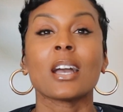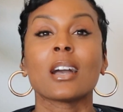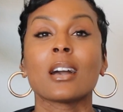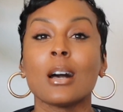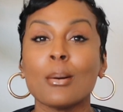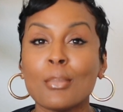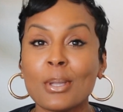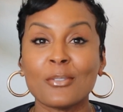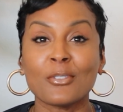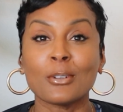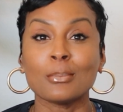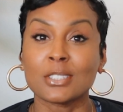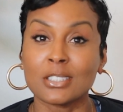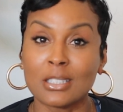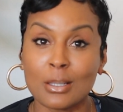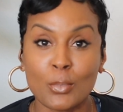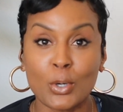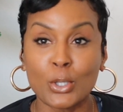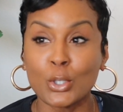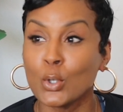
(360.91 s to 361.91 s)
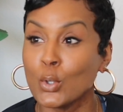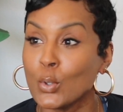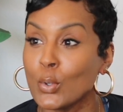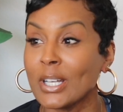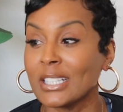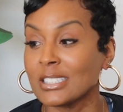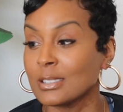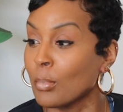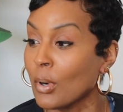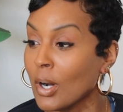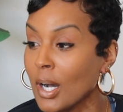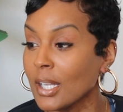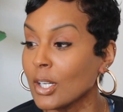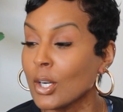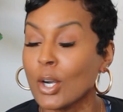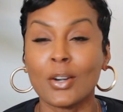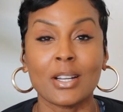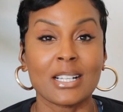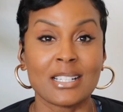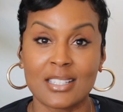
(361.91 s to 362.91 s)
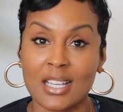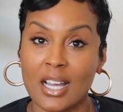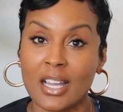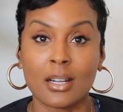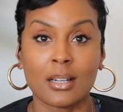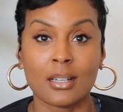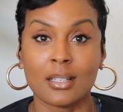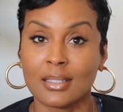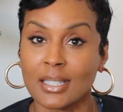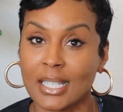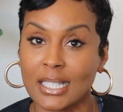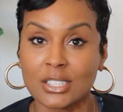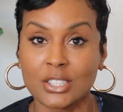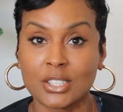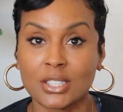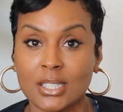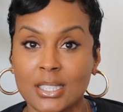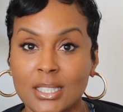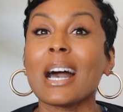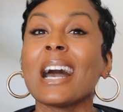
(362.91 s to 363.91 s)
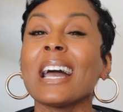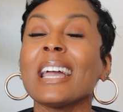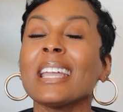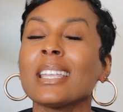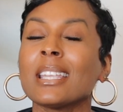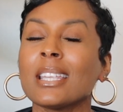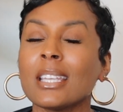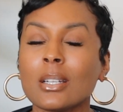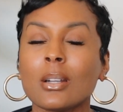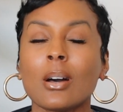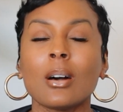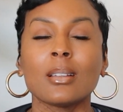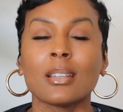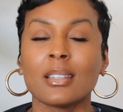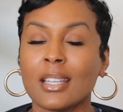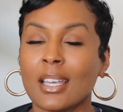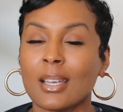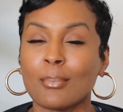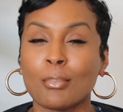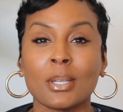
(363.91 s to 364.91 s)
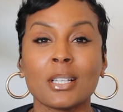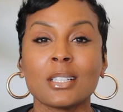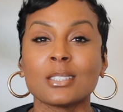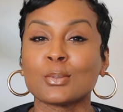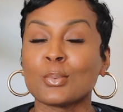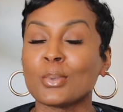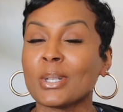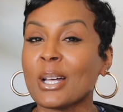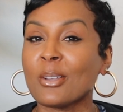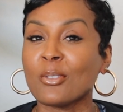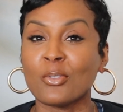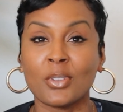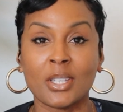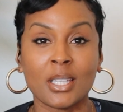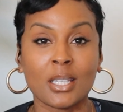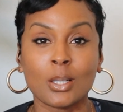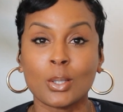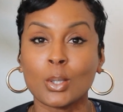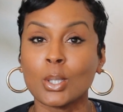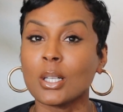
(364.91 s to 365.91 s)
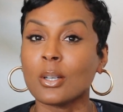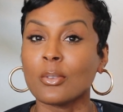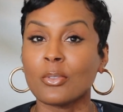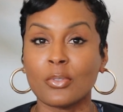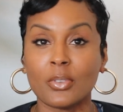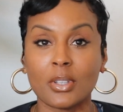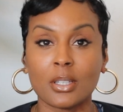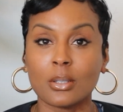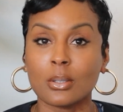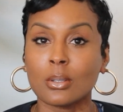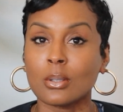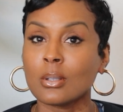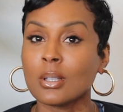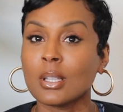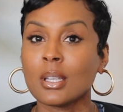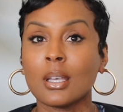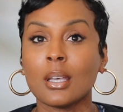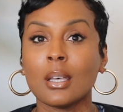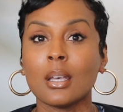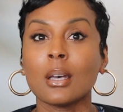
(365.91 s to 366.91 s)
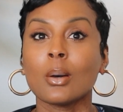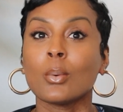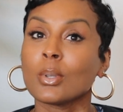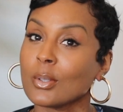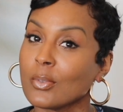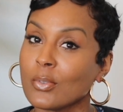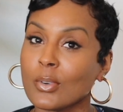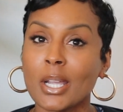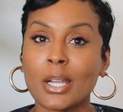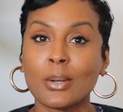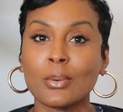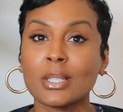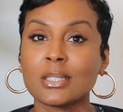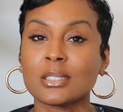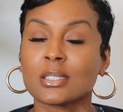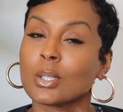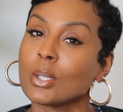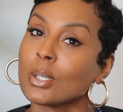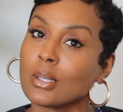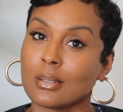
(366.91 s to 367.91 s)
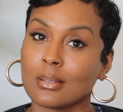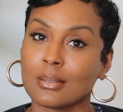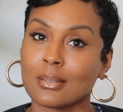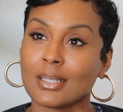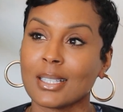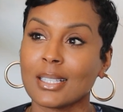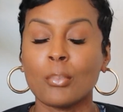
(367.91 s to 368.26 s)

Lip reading: Coming from someone who has bought her entire collection, I get all of that. Because when I feel a feel with a fragrance, girl.